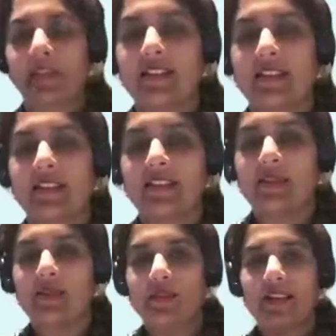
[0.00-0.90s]

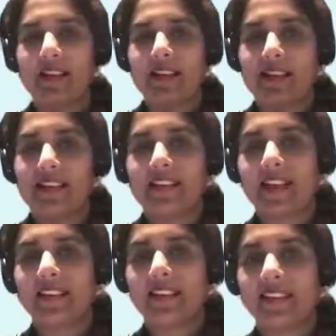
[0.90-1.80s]
So again,
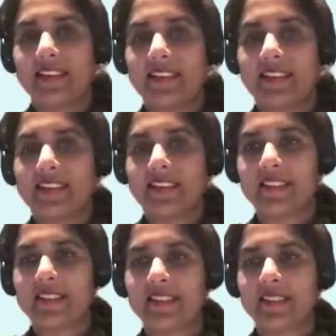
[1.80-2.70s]
I think, is
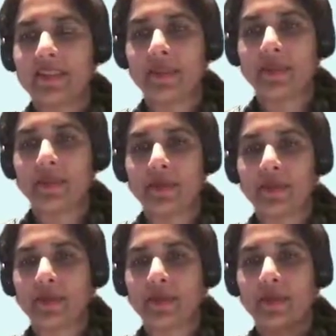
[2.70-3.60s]
this a
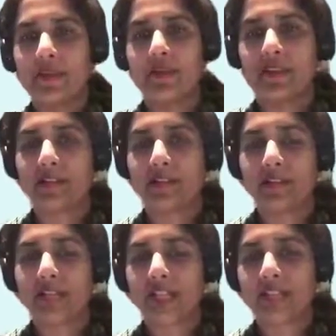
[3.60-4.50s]
universal
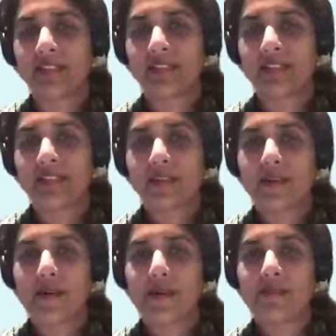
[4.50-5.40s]
trait
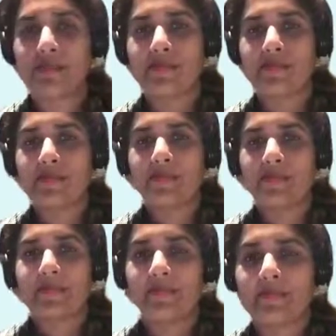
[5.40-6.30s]
of
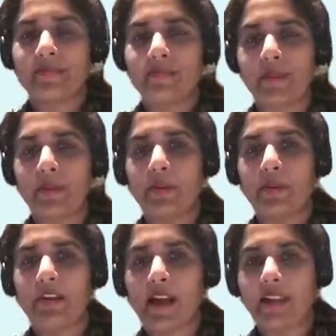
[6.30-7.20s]

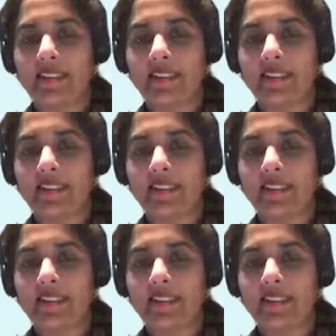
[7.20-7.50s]
humankind?